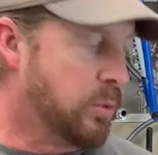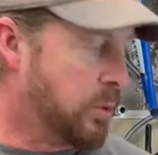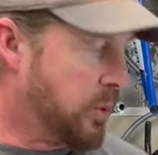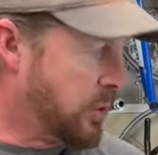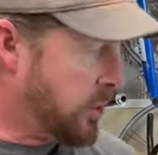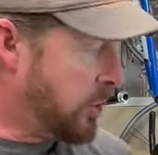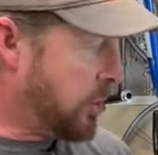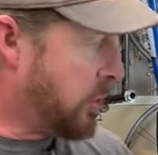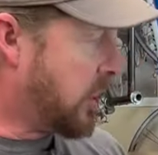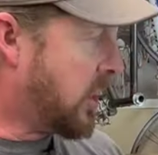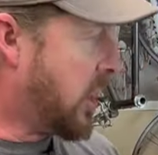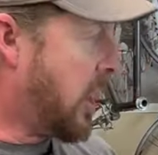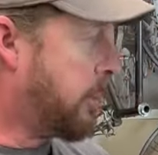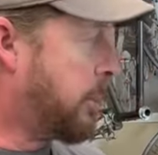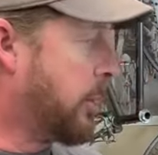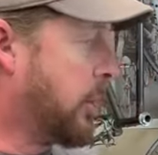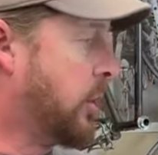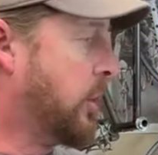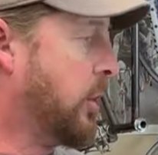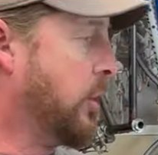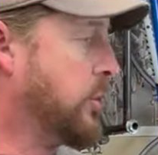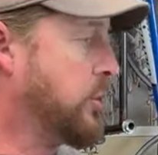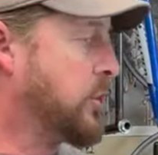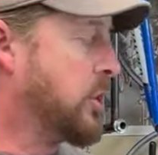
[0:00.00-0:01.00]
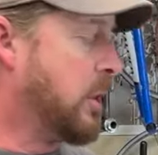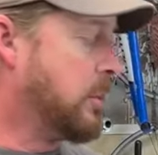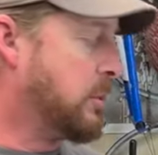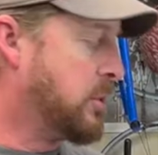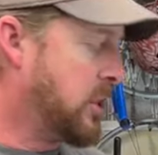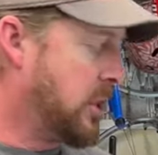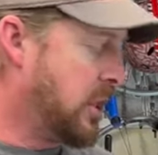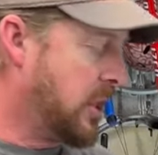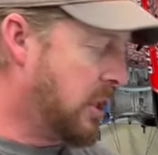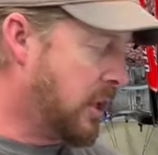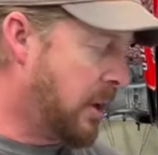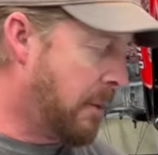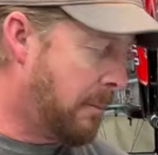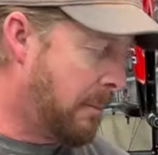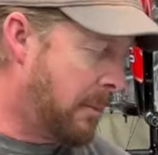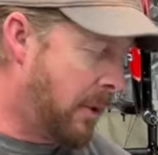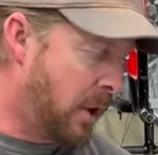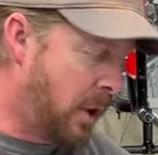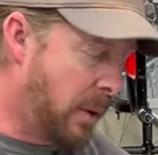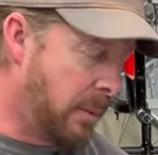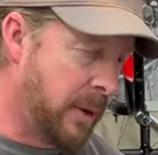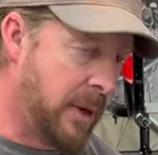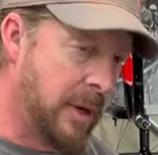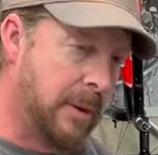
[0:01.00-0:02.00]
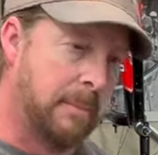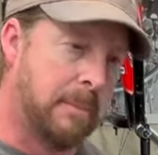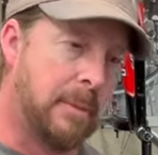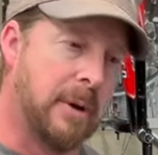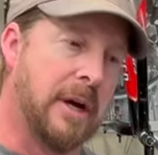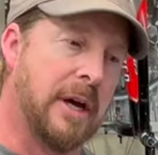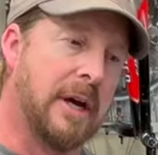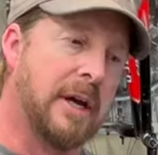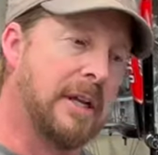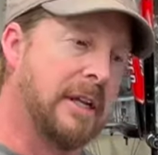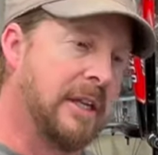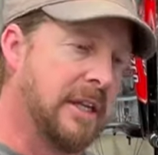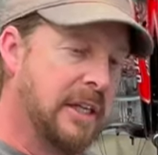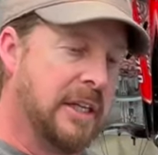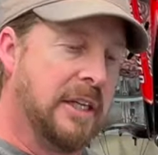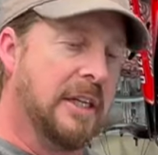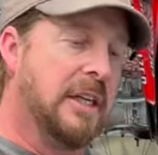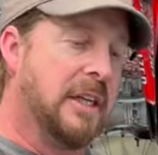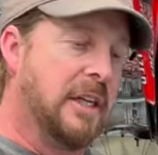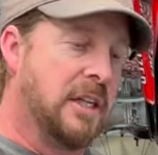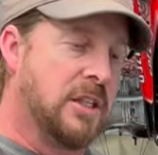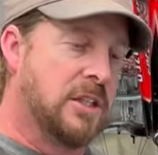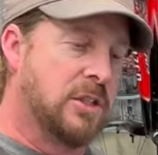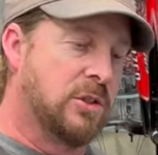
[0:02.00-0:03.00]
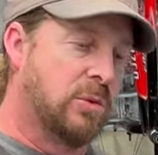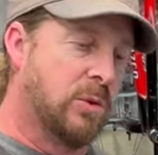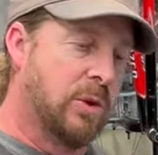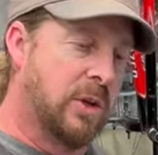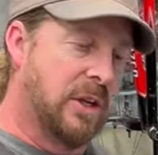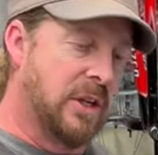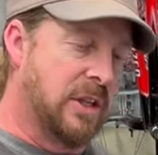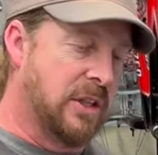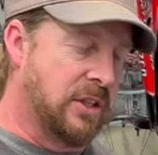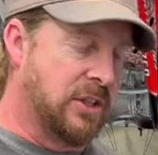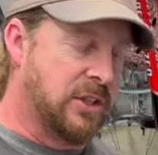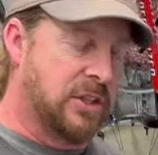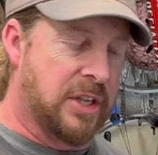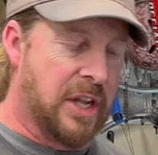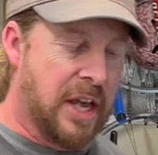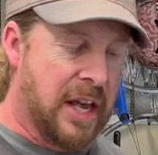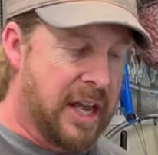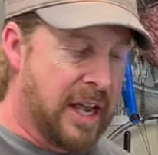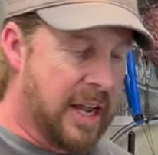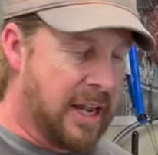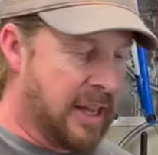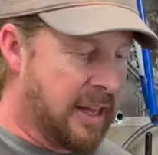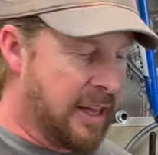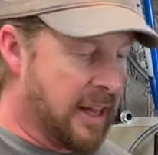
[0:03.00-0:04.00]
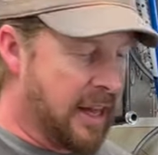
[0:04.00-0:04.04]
We'll do a couple close-ups here in a moment, but just wanted to say